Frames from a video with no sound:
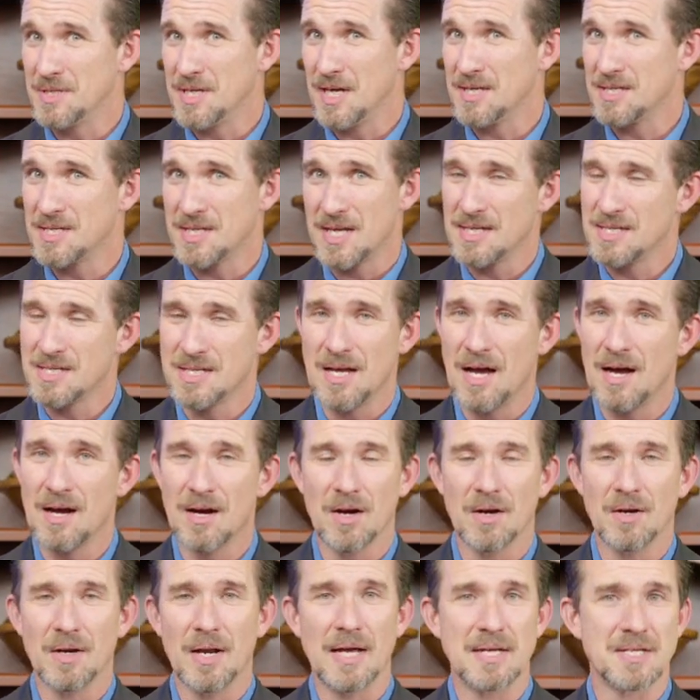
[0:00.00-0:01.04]
That's, that's, not,
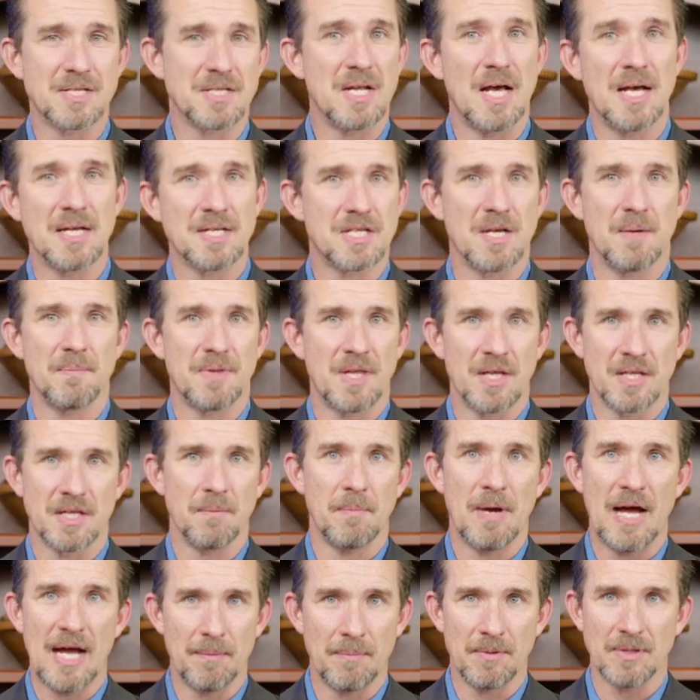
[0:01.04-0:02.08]
that's not something the
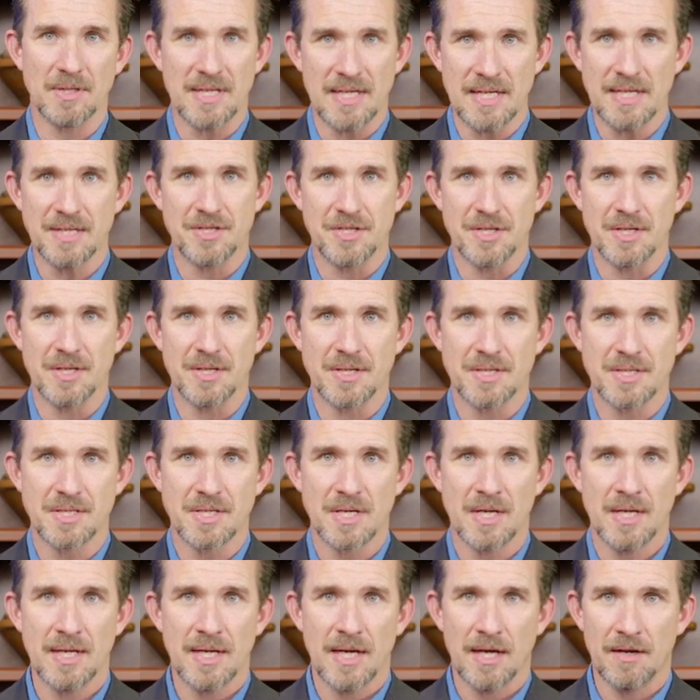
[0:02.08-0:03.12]
Bible teaches.
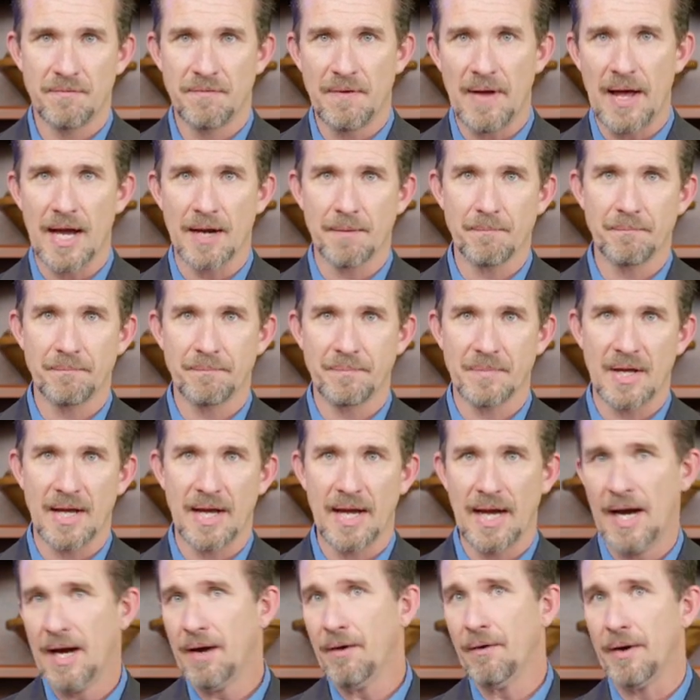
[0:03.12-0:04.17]
In fact,
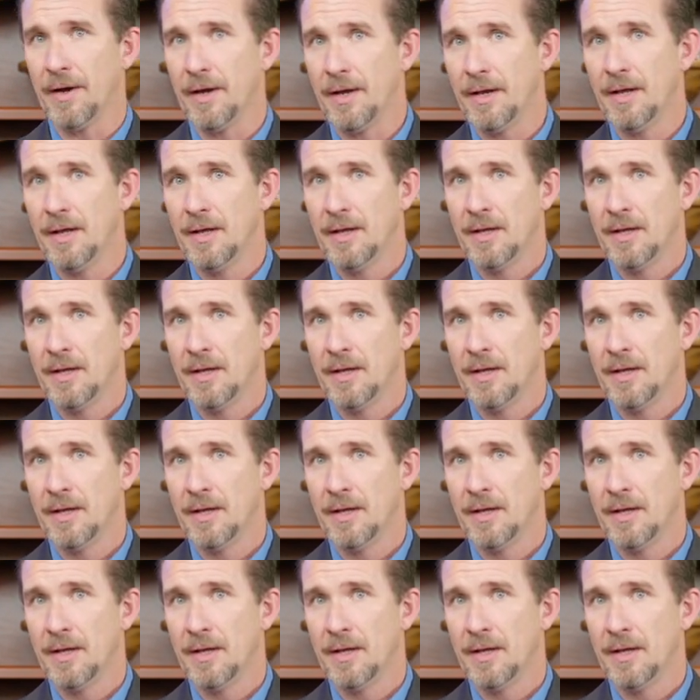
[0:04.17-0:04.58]
Herod